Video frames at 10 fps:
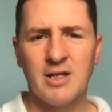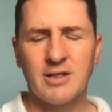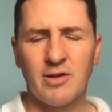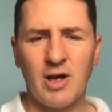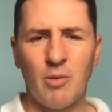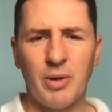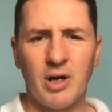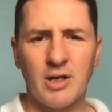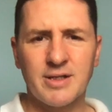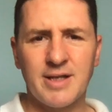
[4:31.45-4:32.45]
So that will be
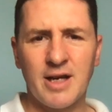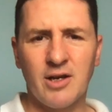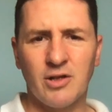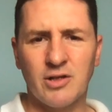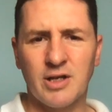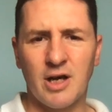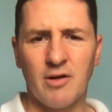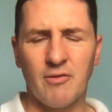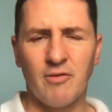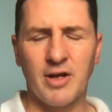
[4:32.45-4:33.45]
our second
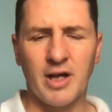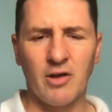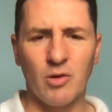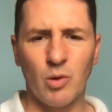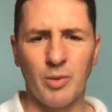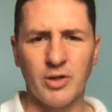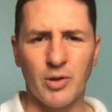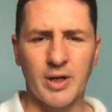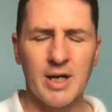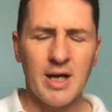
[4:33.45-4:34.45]
video that we'll be
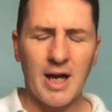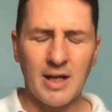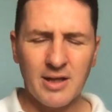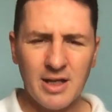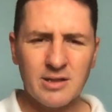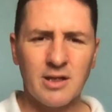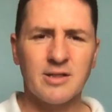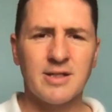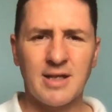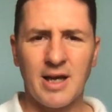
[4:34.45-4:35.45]
doing. And these,
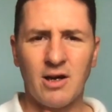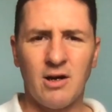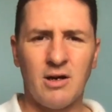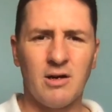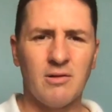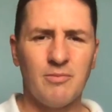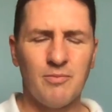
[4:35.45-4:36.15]
as I say, are